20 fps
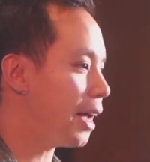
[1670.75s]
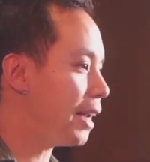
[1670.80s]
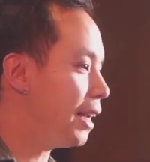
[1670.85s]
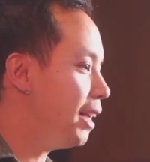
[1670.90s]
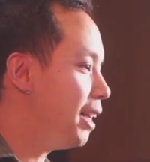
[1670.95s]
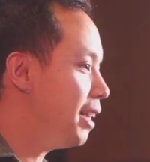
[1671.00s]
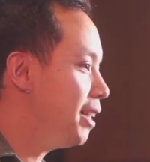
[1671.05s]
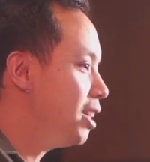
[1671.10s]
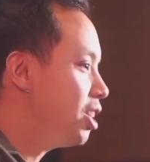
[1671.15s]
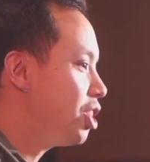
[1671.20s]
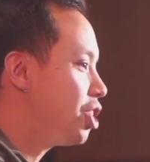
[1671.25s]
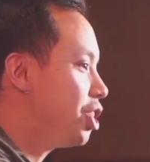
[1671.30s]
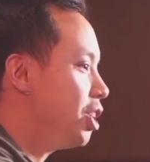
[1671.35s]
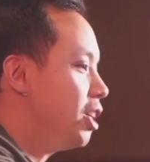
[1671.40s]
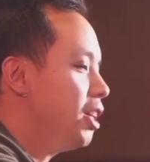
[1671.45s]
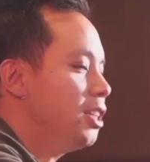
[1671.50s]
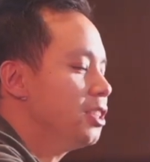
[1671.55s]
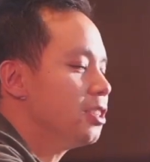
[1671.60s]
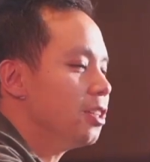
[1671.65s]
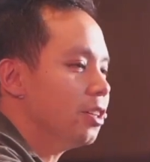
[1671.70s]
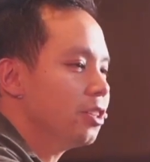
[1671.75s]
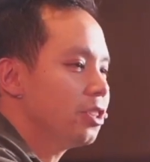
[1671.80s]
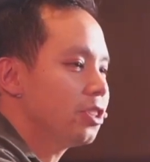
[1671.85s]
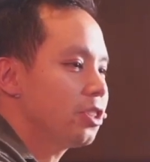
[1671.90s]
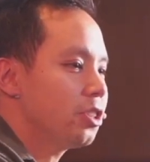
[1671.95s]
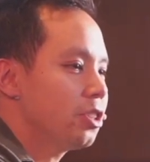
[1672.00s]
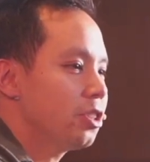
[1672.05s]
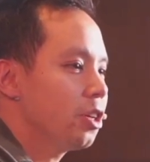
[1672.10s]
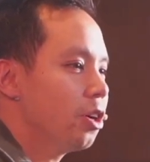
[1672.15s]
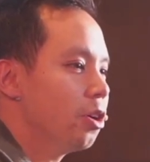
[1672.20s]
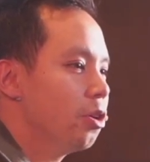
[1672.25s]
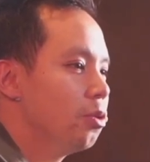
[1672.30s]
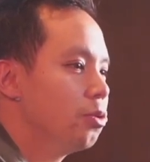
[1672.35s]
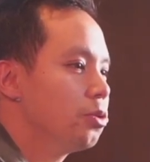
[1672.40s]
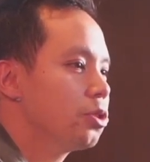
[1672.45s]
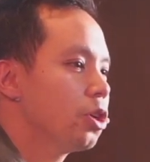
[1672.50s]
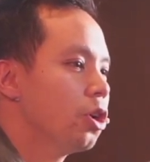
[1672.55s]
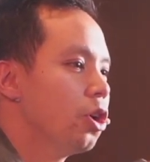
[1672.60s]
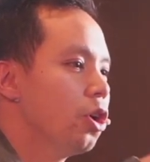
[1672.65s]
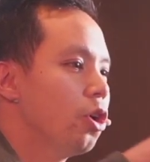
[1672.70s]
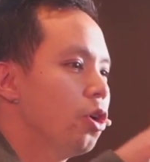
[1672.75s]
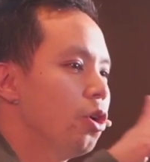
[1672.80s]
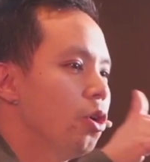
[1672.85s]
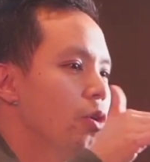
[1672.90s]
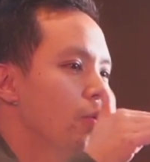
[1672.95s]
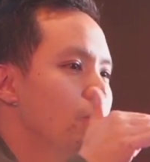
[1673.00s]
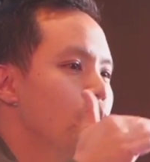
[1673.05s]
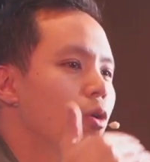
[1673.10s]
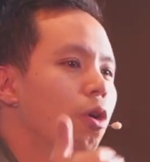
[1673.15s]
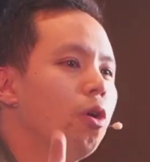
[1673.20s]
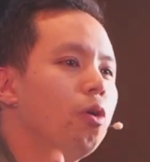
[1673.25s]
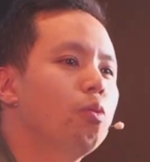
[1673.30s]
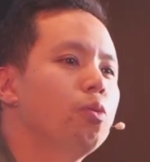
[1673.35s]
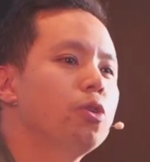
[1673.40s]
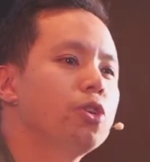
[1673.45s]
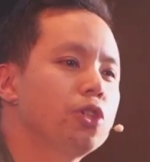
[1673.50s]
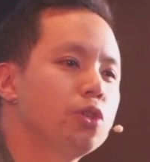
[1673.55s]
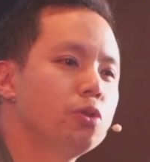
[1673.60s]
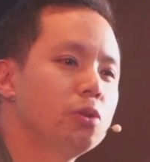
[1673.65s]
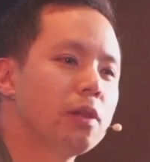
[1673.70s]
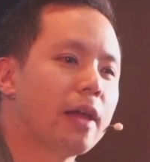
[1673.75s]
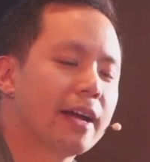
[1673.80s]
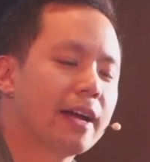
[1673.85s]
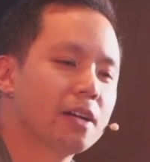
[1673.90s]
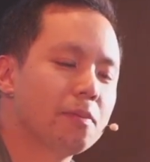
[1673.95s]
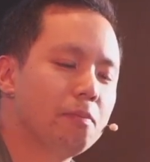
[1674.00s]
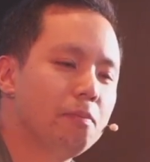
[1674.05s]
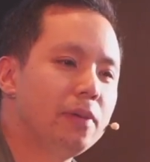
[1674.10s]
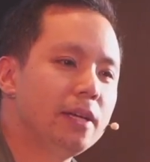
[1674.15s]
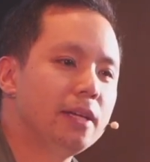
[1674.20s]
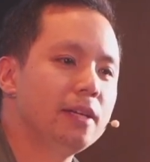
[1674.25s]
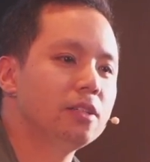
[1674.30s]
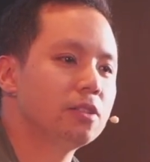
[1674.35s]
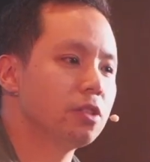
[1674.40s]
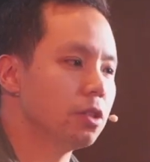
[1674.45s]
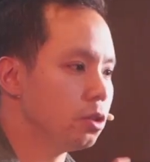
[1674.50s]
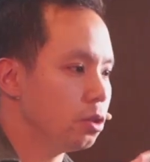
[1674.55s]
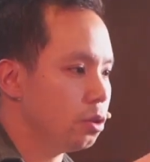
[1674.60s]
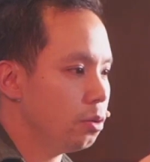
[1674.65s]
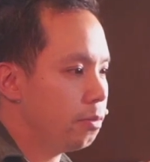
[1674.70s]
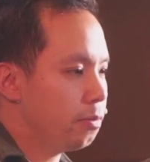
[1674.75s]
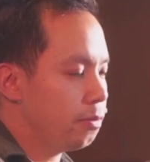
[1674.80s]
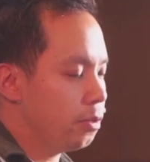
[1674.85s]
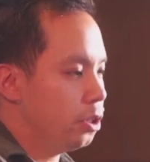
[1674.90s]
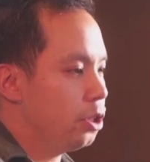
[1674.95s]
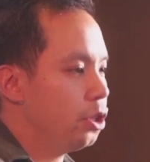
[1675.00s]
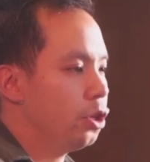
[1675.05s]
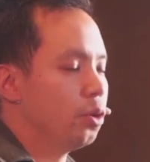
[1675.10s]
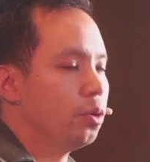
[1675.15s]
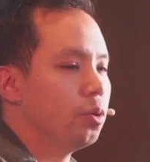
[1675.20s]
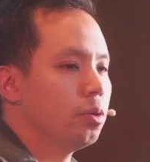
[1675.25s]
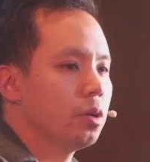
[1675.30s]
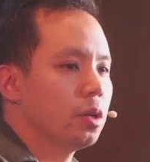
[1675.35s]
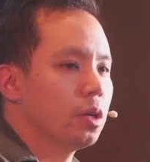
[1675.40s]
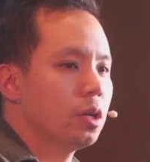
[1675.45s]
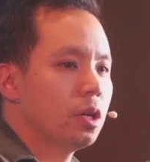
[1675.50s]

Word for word: And here Jesus goes, what would you like me to do for you?